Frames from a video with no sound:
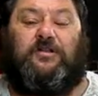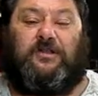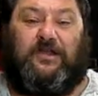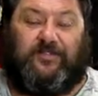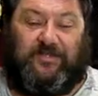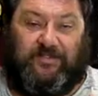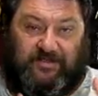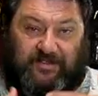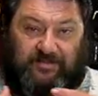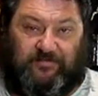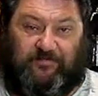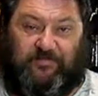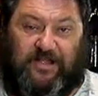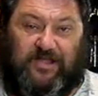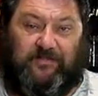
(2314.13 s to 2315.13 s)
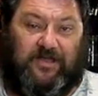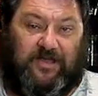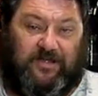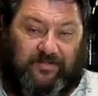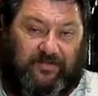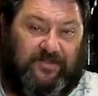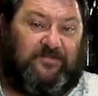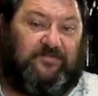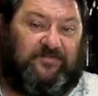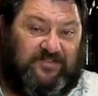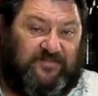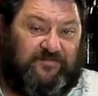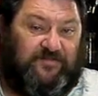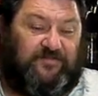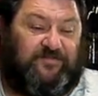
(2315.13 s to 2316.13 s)
and then let flame out and let them
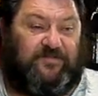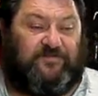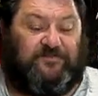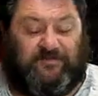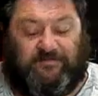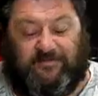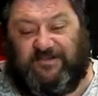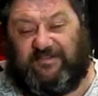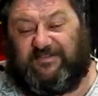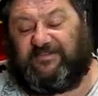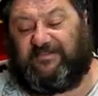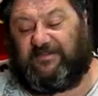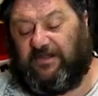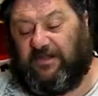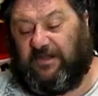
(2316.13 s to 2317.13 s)
sit for 15 minutes